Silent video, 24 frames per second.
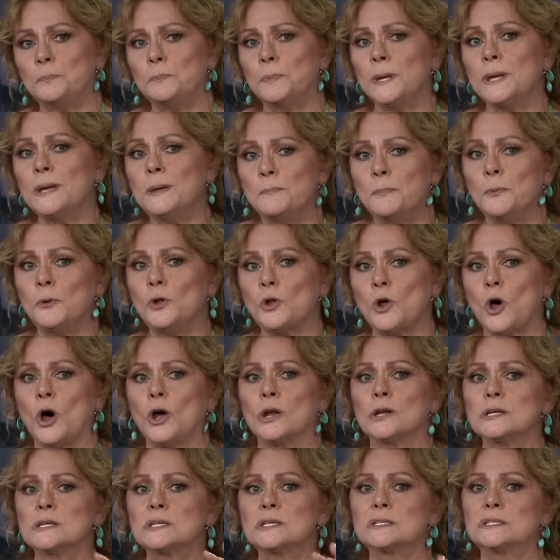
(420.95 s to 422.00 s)
people
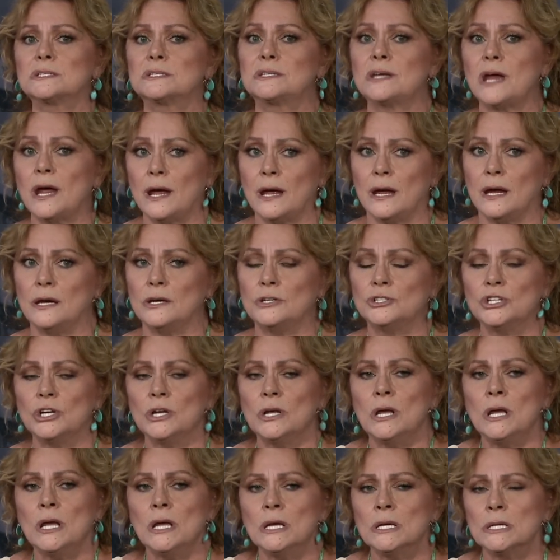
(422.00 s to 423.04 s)
on a stage
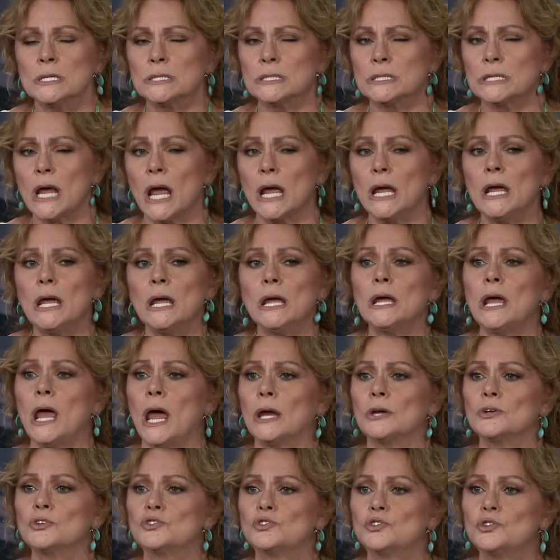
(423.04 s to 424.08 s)
saying
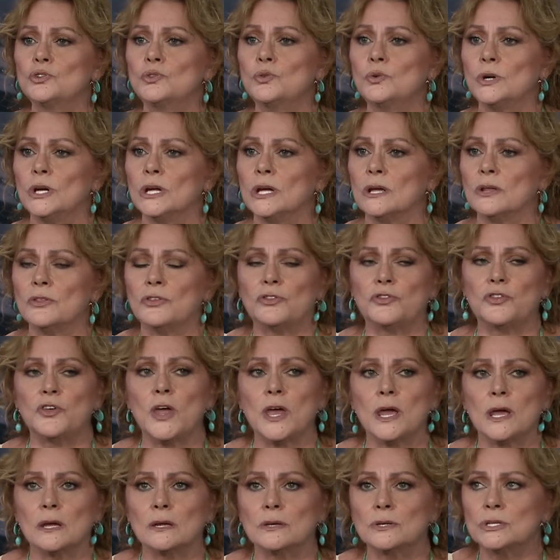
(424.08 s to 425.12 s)
and doing
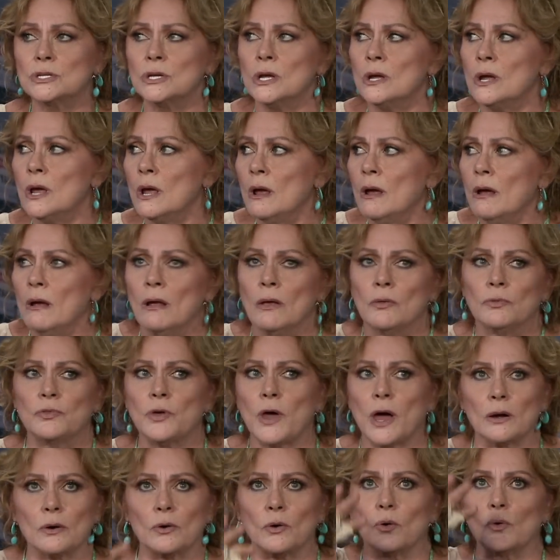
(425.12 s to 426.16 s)
things
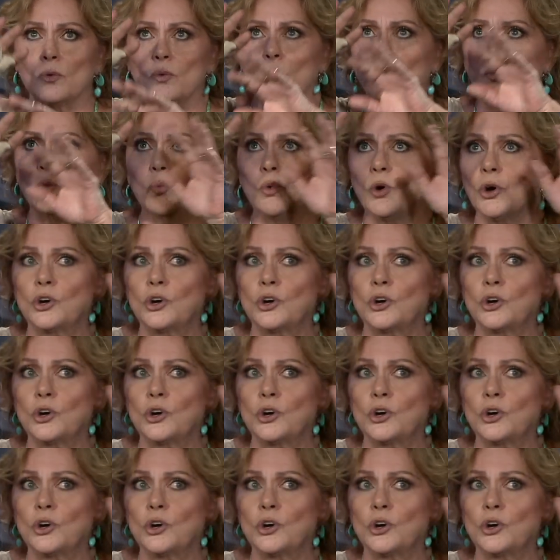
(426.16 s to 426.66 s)
that were